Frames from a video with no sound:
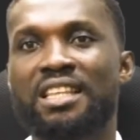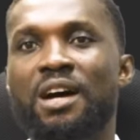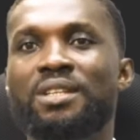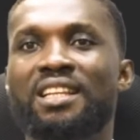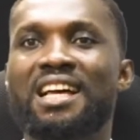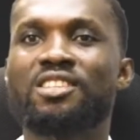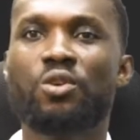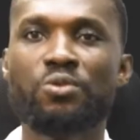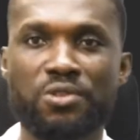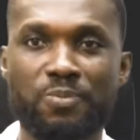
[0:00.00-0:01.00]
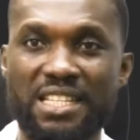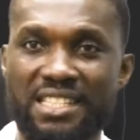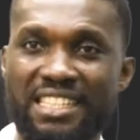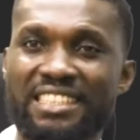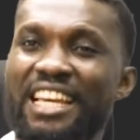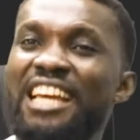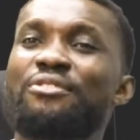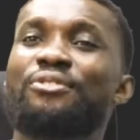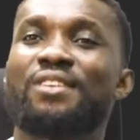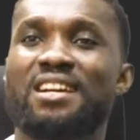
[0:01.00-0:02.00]
Now the Lascaux painting
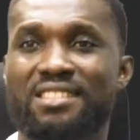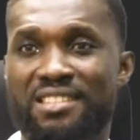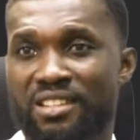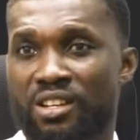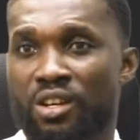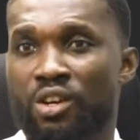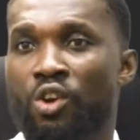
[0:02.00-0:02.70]
in France,